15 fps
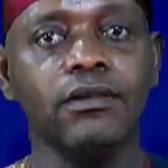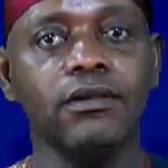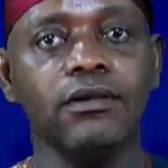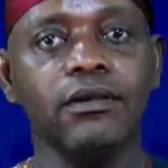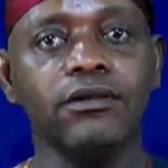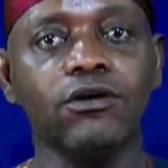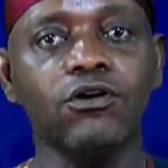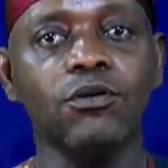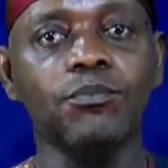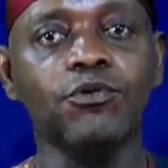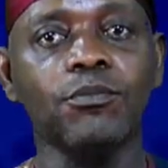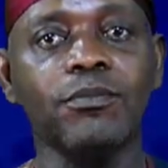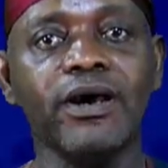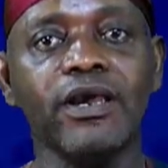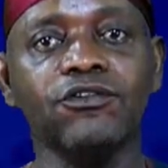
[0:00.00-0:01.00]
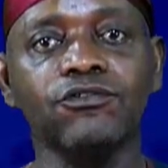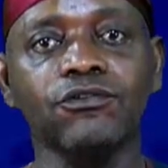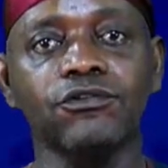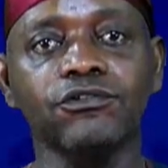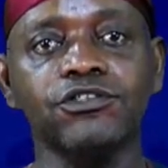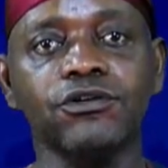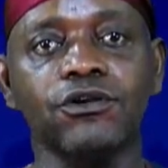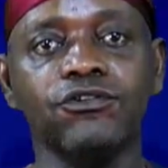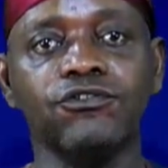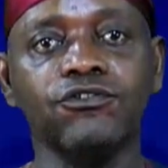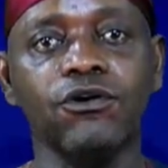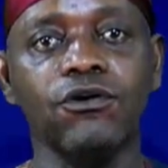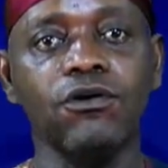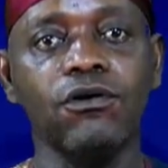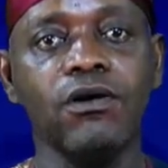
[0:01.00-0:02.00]
The compromise solution
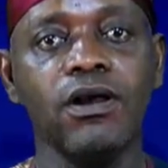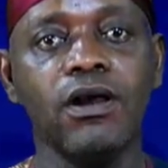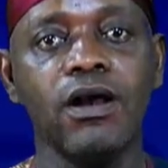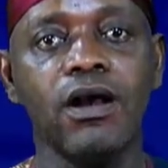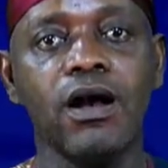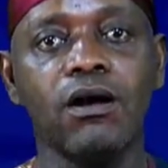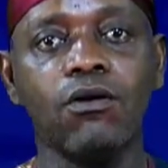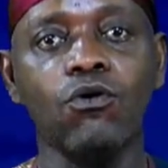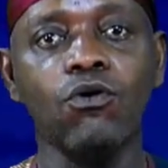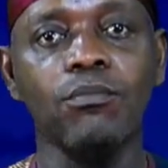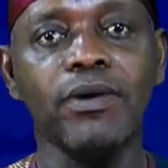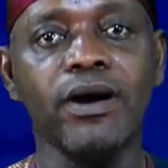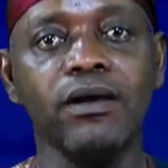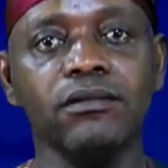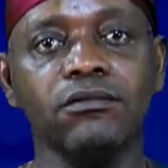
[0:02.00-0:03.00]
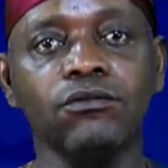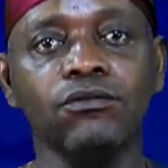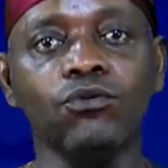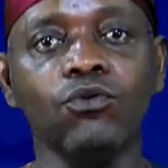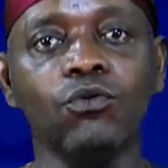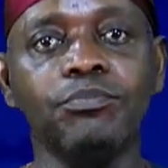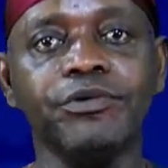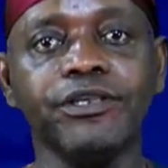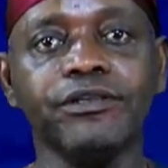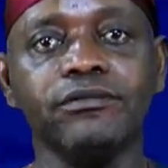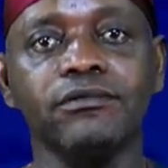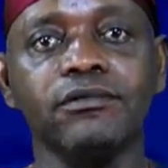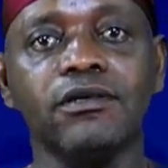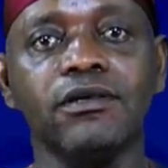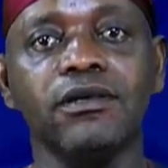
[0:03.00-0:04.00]
saw Akoma Nubi,
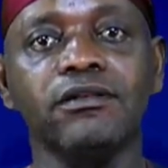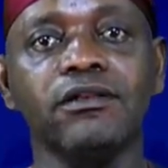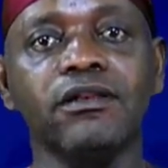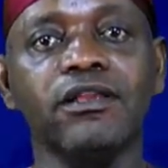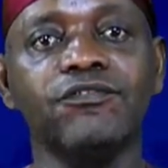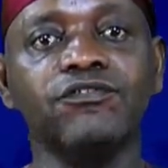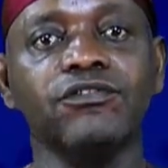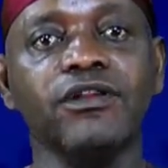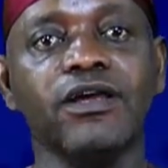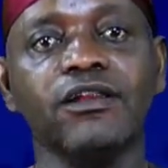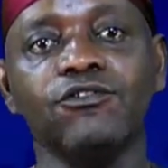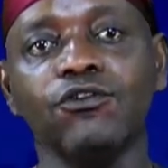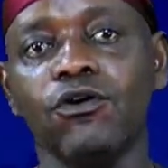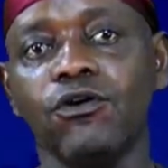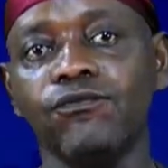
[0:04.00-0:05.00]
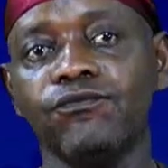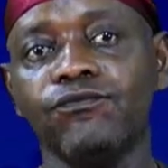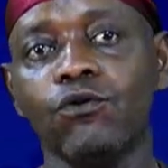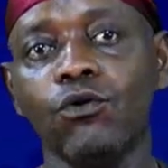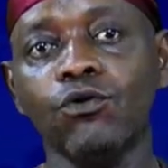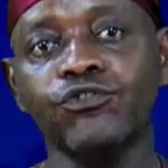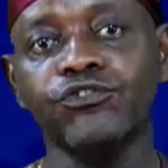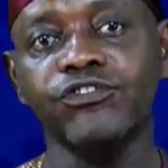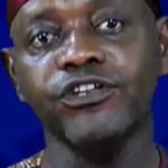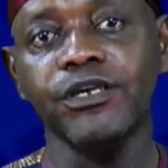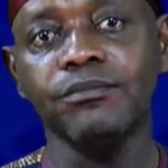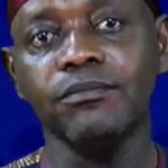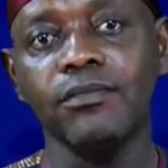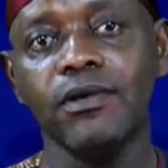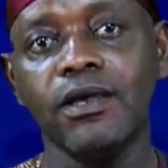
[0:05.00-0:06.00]
the lieutenant of
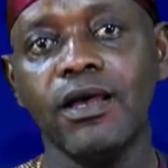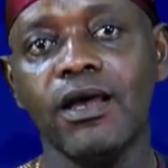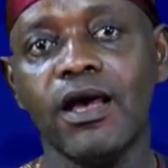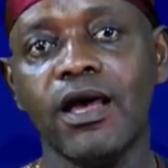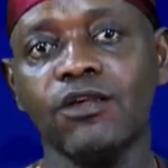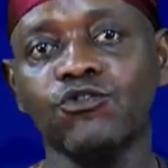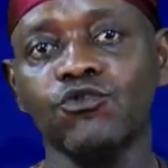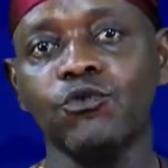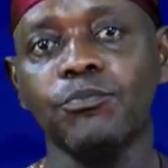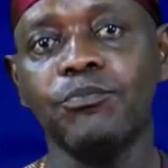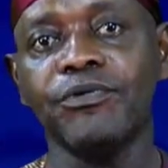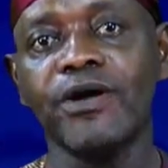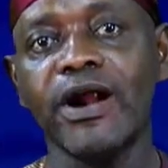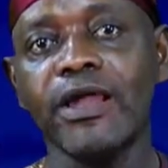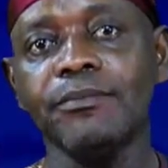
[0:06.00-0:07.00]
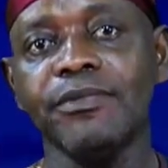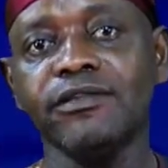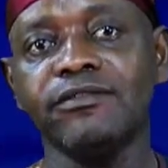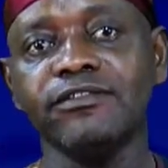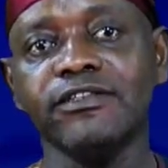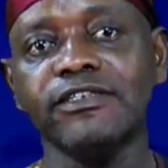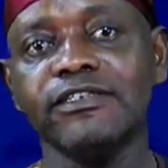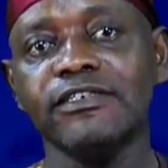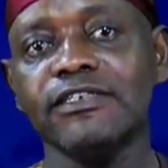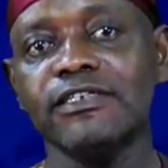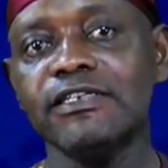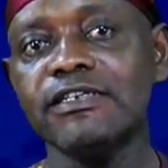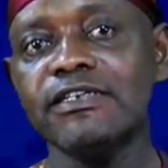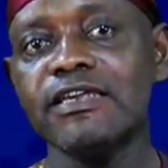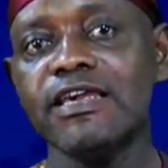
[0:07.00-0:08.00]
Osim, assume primacy
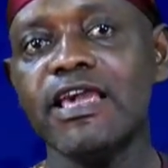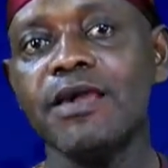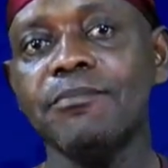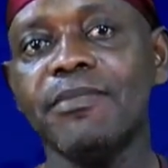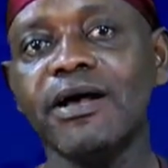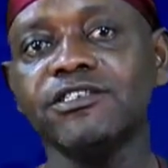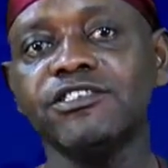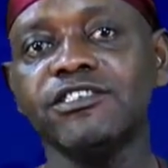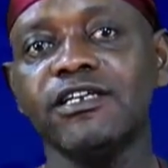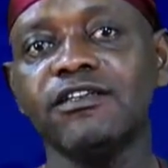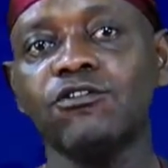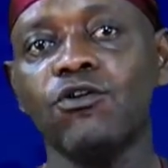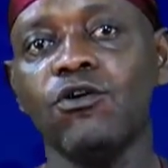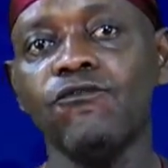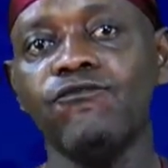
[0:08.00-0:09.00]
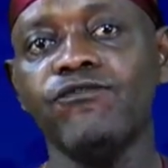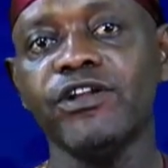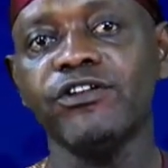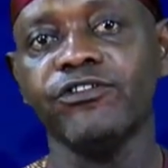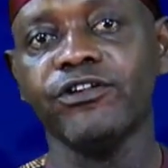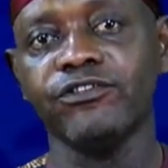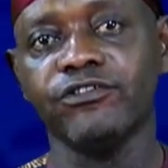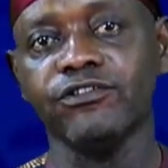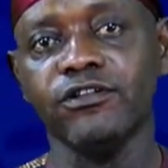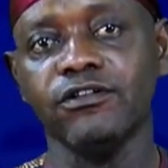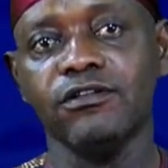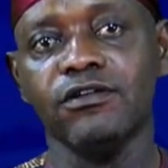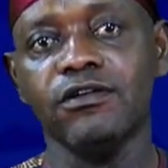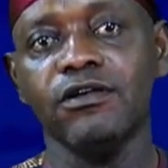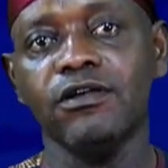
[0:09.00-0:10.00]
in the emergent confederacy,
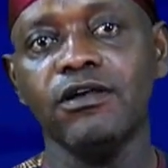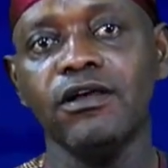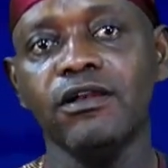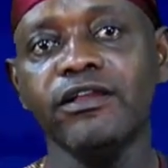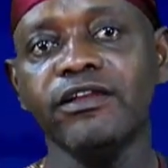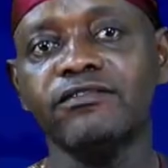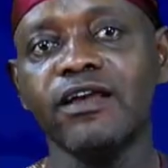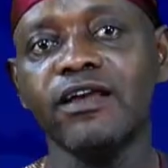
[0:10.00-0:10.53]
later